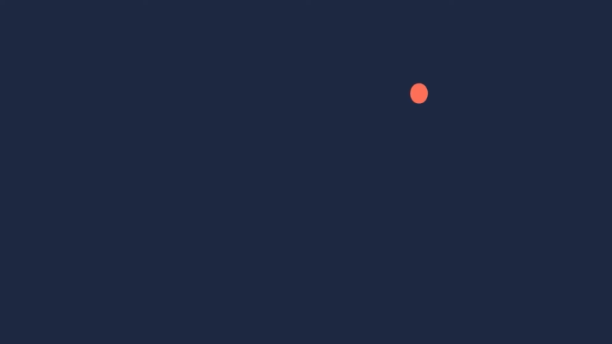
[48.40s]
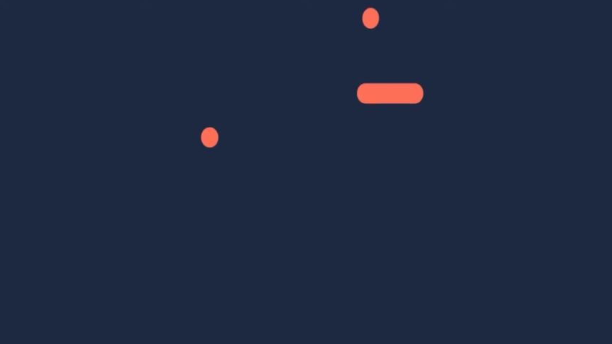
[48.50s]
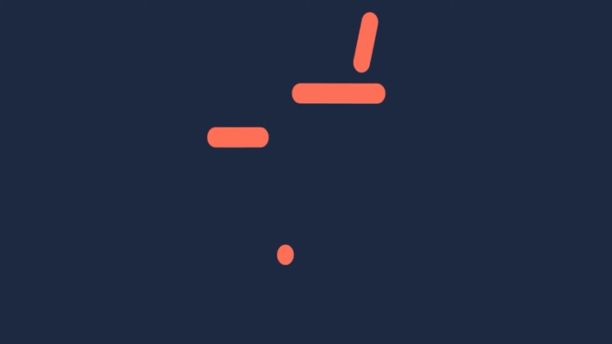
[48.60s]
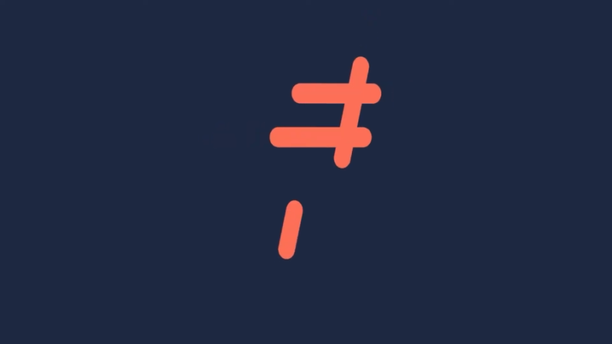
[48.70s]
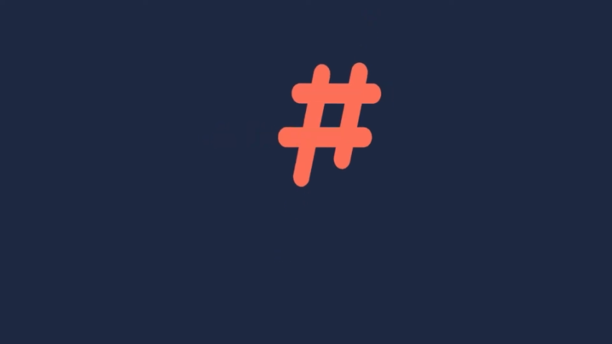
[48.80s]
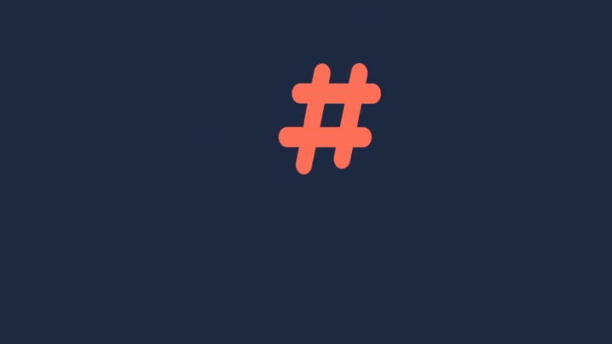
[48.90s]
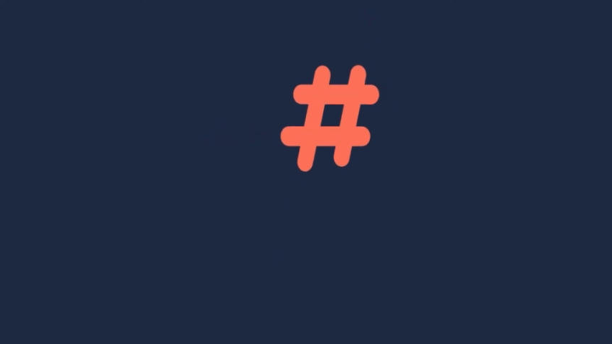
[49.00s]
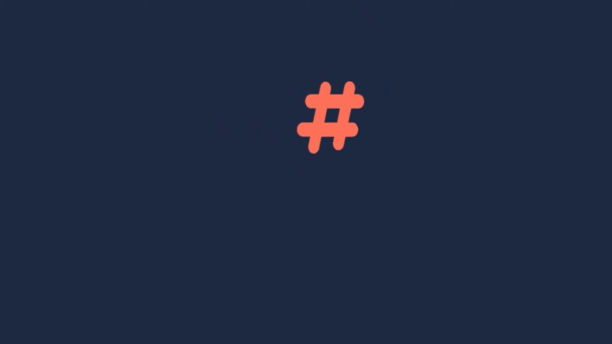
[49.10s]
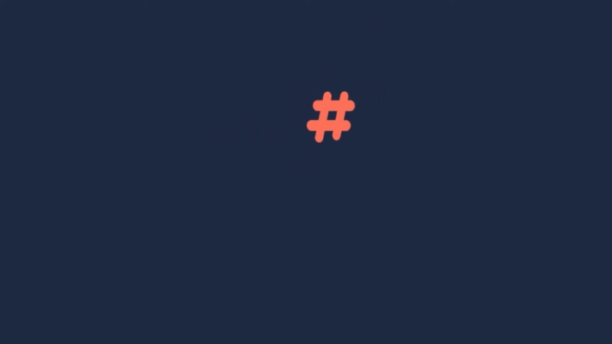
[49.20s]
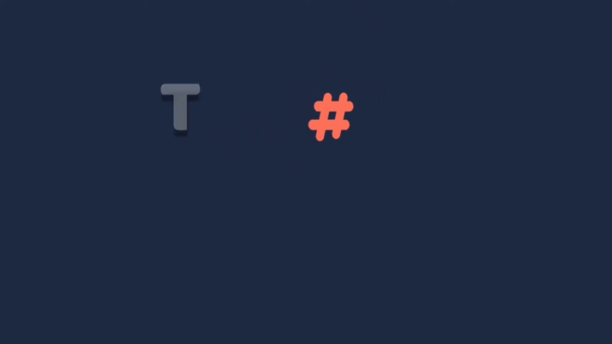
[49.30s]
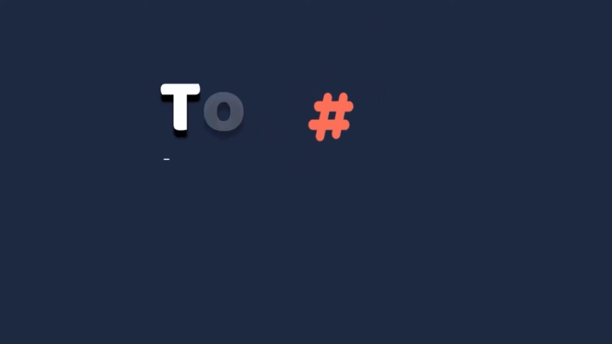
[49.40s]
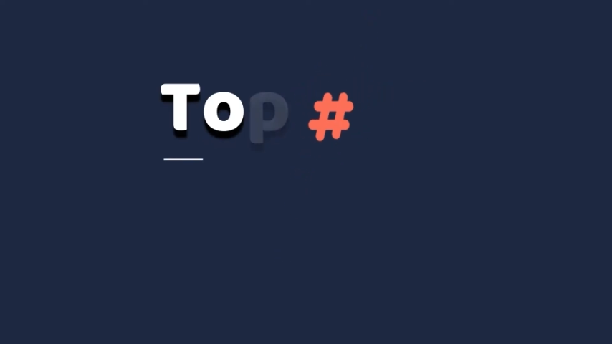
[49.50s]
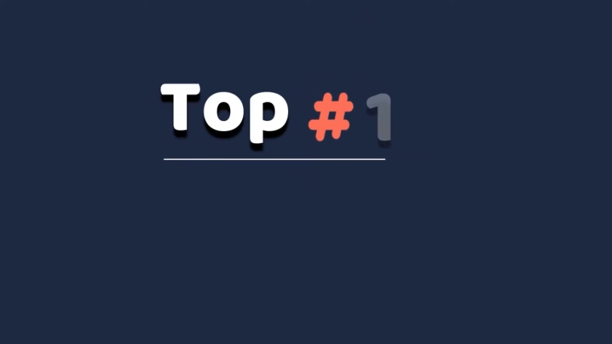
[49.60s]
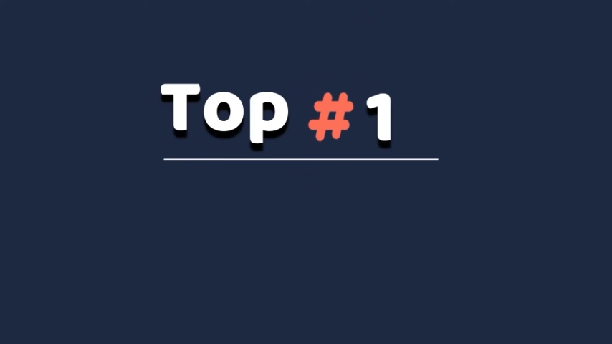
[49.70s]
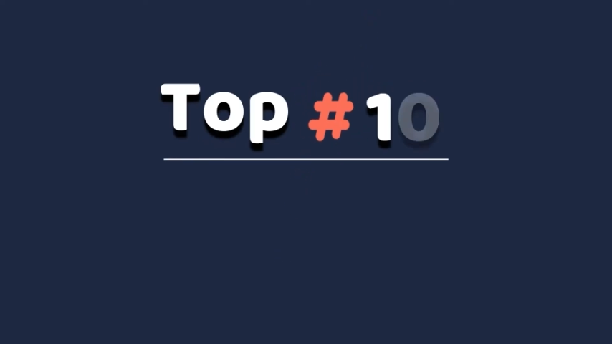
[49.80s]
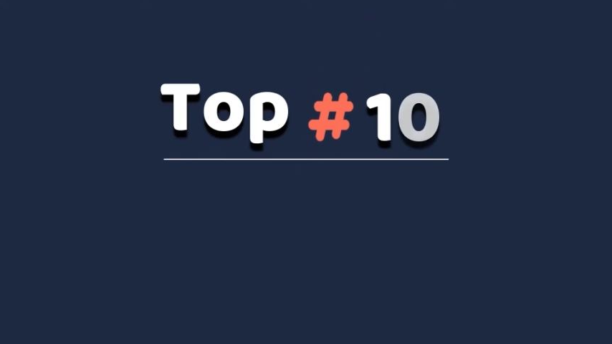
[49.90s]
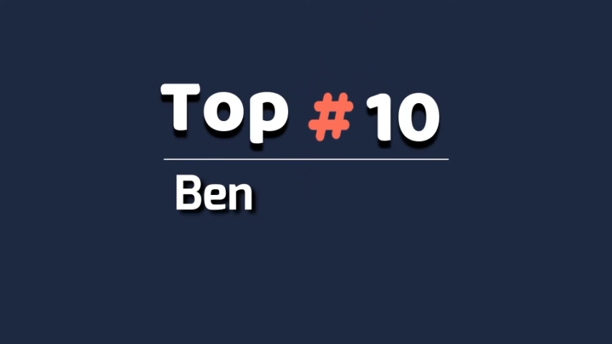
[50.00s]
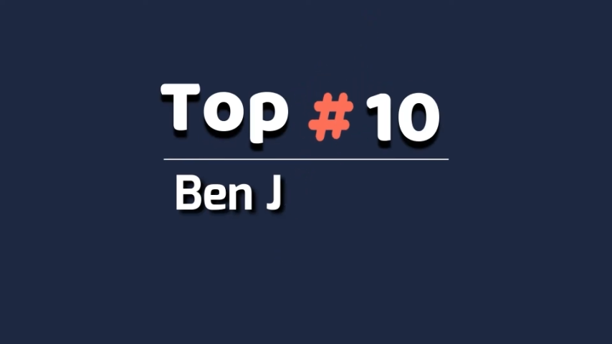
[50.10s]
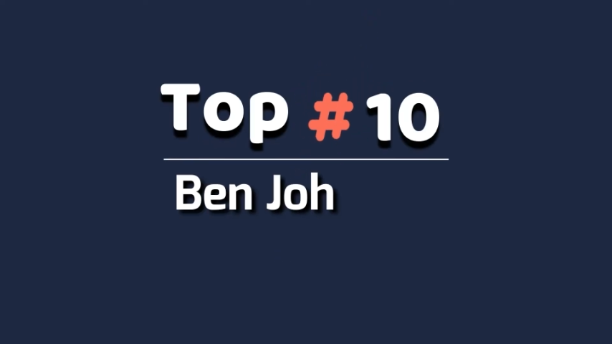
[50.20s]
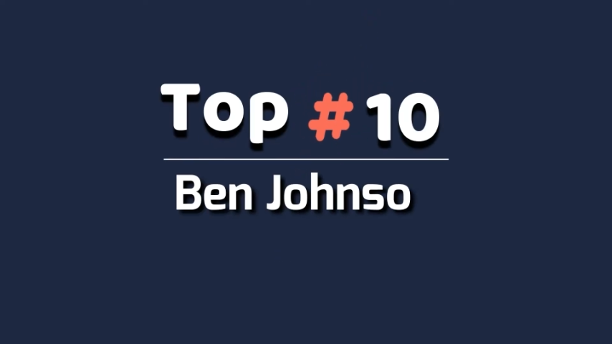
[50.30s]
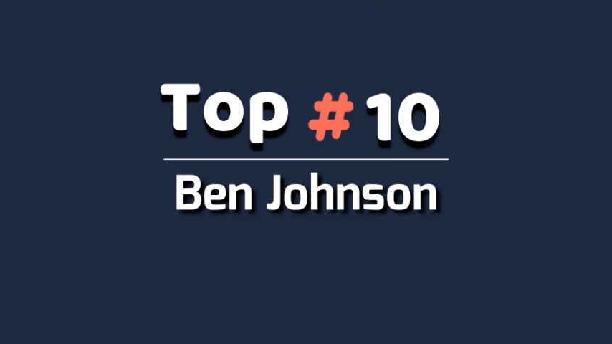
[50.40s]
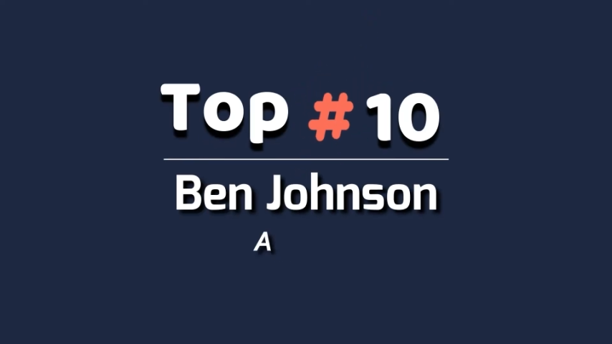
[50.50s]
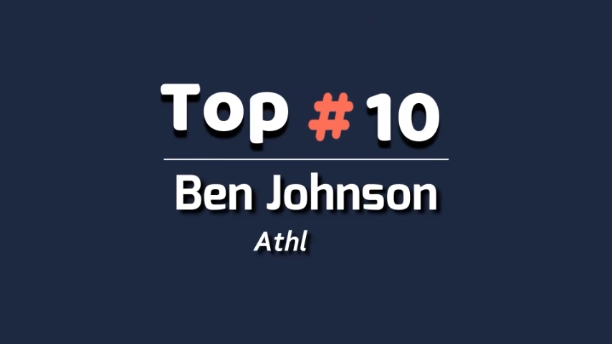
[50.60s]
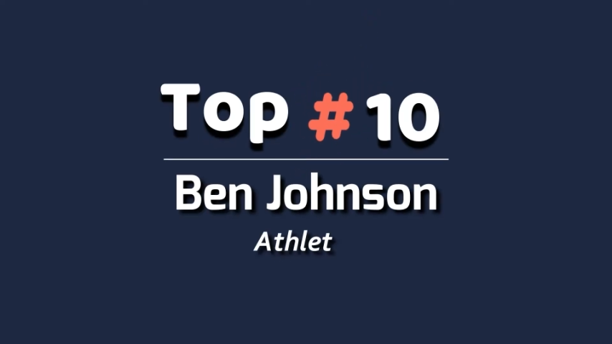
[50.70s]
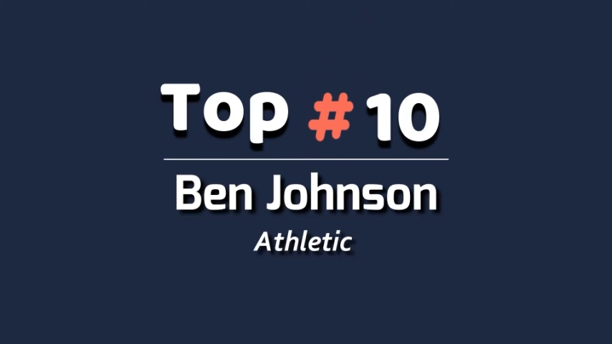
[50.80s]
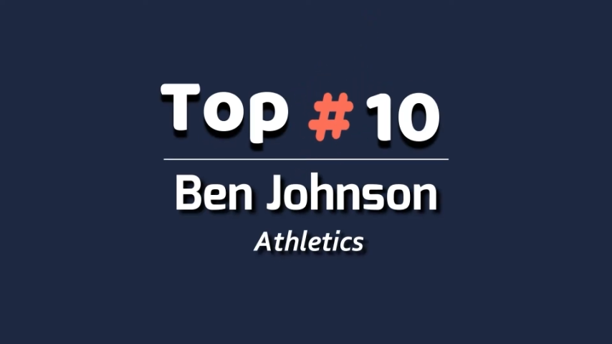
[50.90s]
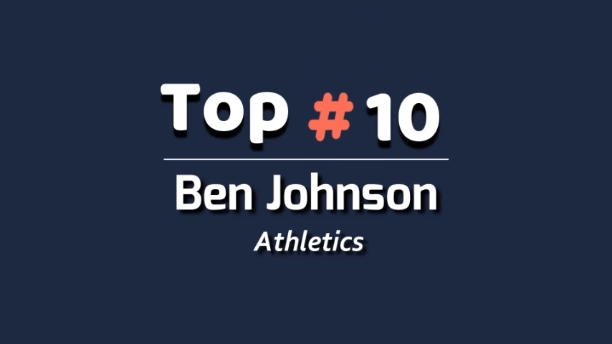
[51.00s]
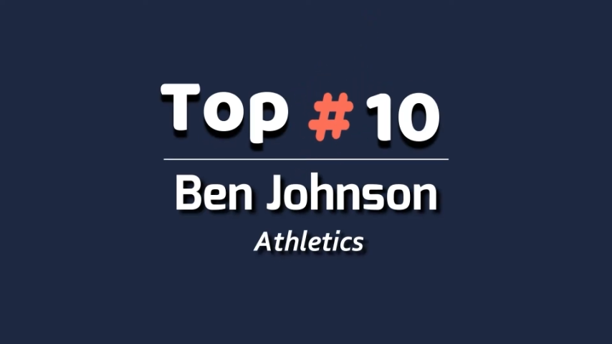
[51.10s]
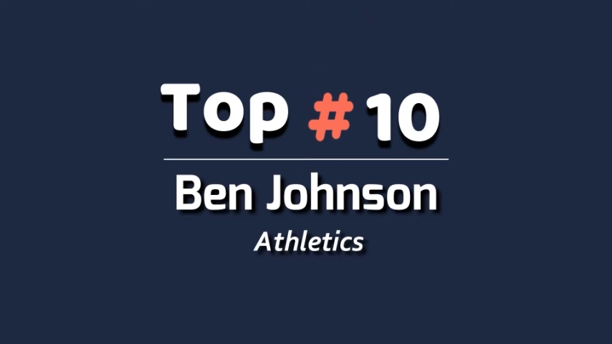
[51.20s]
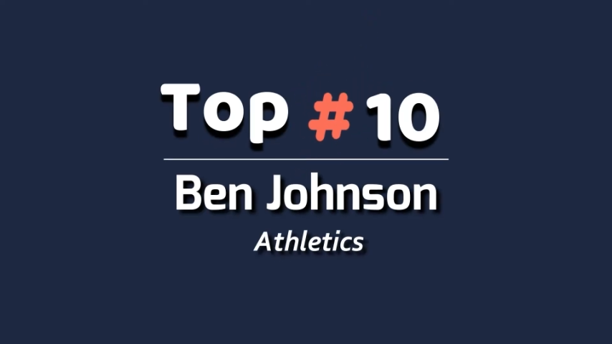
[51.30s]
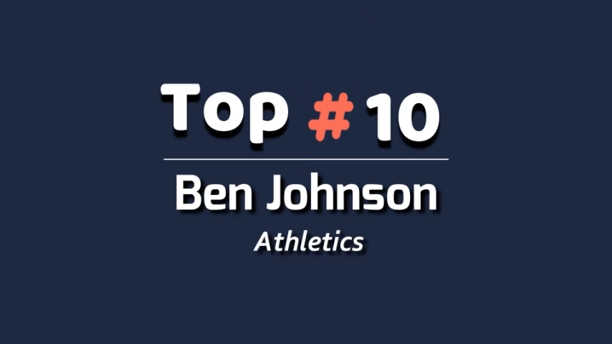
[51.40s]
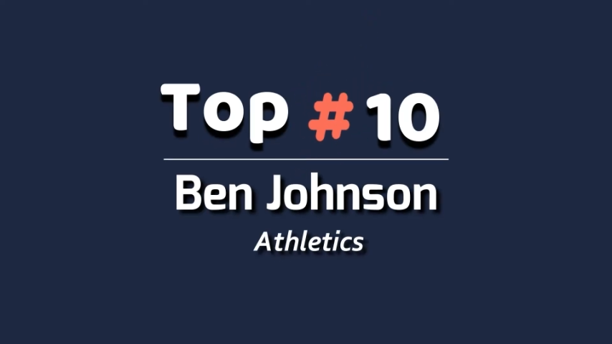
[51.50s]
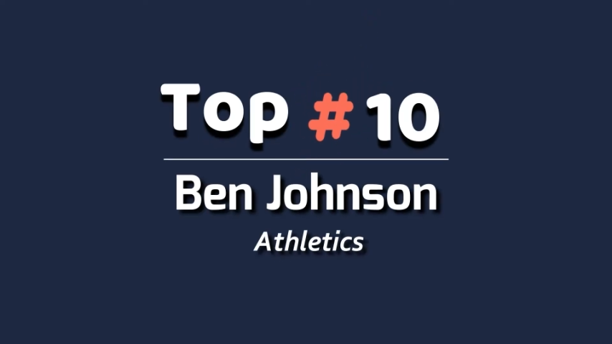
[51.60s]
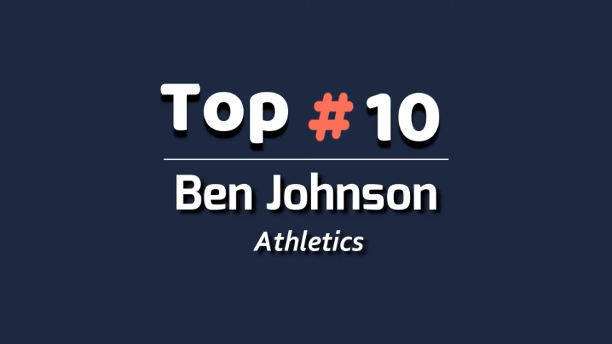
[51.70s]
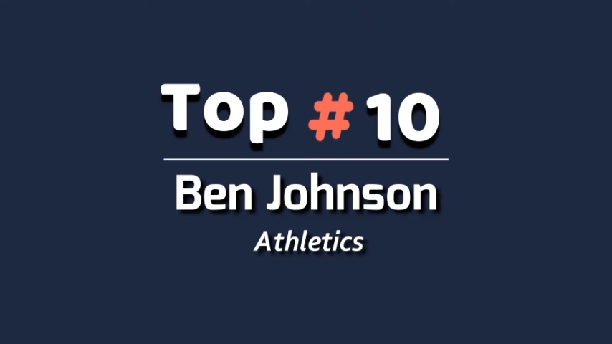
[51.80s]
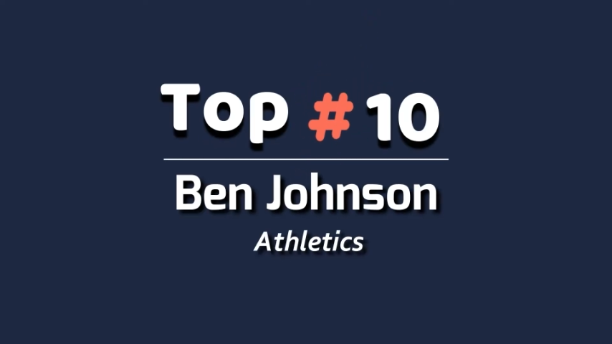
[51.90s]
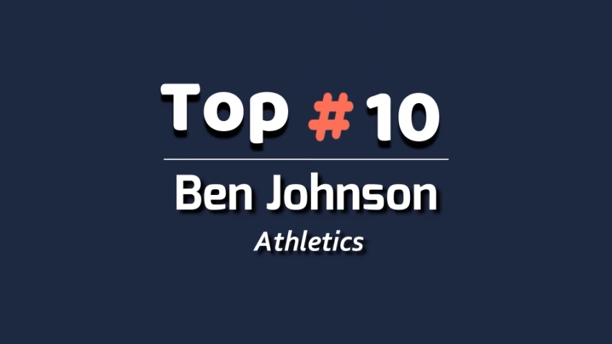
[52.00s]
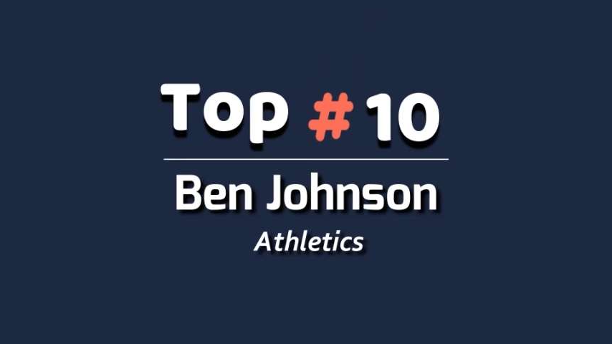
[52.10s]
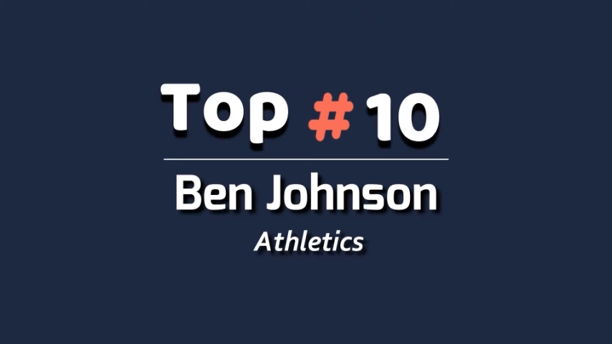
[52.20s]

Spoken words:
No face is visible, so there are no lips to read.